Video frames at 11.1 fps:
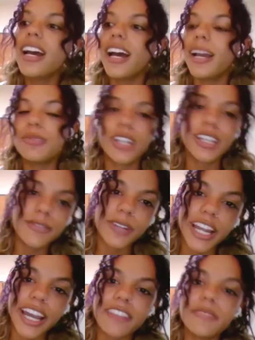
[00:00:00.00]
I'm training for a
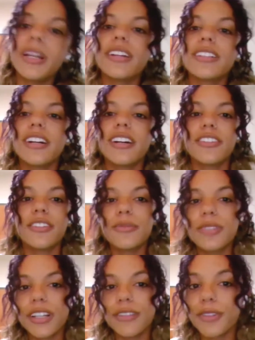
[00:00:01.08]
half marathon, or I'm
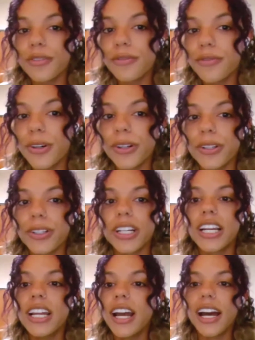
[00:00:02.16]
training for a full, or
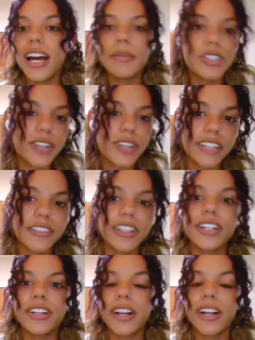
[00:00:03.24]
I'm a track
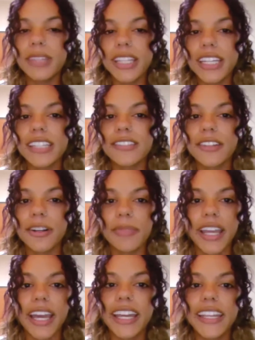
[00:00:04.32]
runner, or I'm this, or I'm
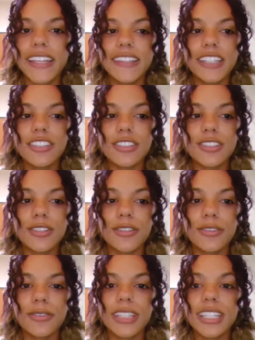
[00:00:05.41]
that. And they just
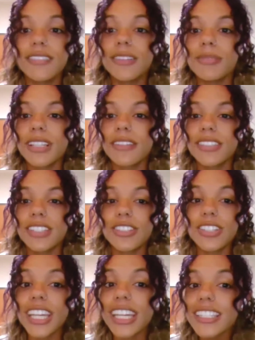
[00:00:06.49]
don't give themselves the
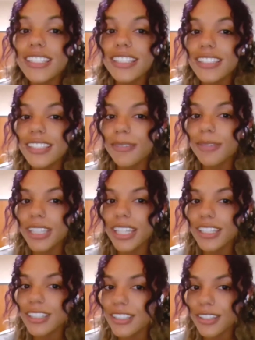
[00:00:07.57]
chance to see what they
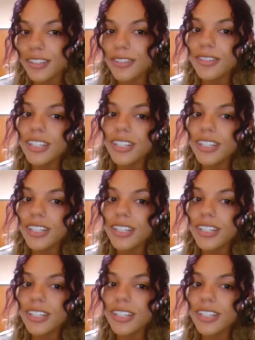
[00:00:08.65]
could do